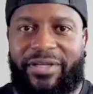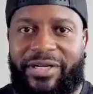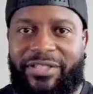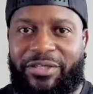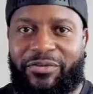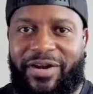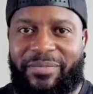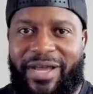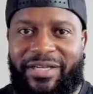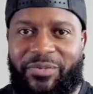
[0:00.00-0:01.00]
on Instagram
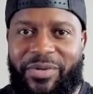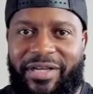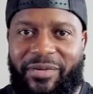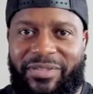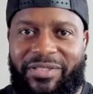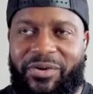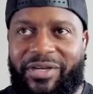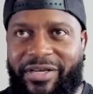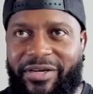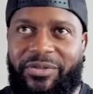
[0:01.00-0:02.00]
last week that was sort of
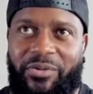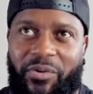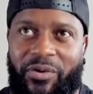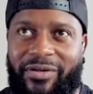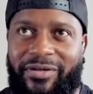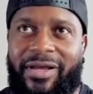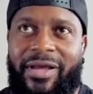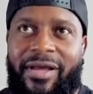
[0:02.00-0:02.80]
geared toward